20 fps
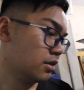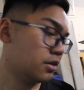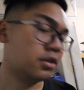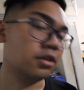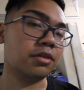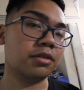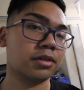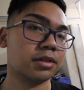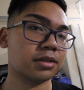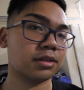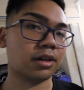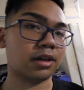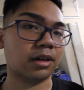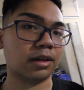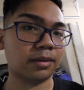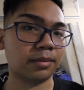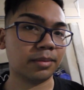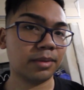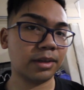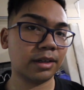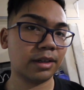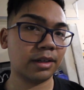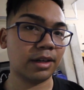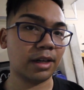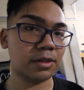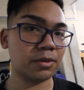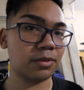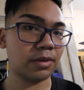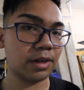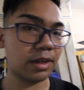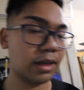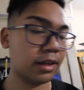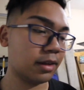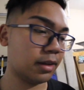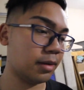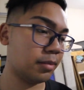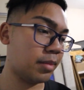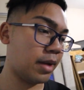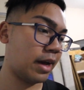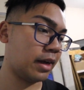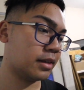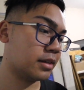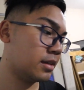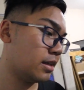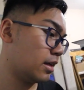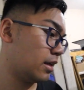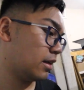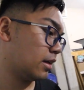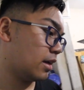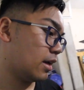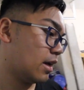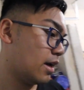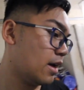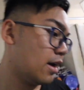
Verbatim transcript: to your sub that's already in the back seat.